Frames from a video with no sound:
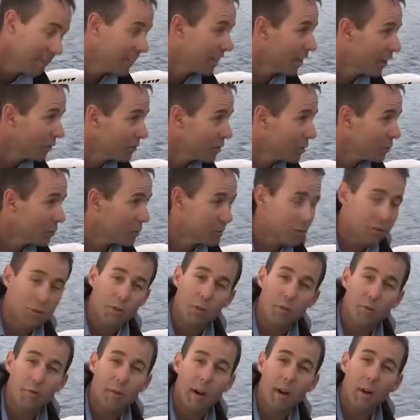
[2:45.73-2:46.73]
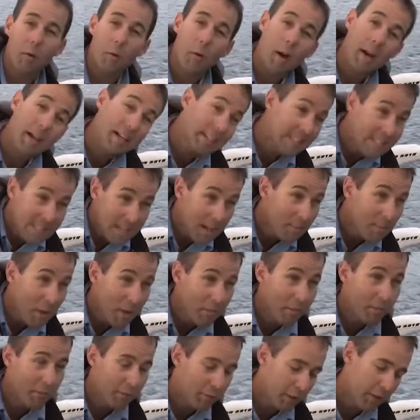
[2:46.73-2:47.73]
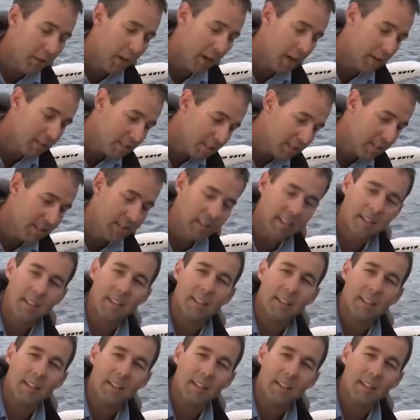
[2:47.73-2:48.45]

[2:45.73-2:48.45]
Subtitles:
He obviously wasn't too far away and he's come over for a nosy.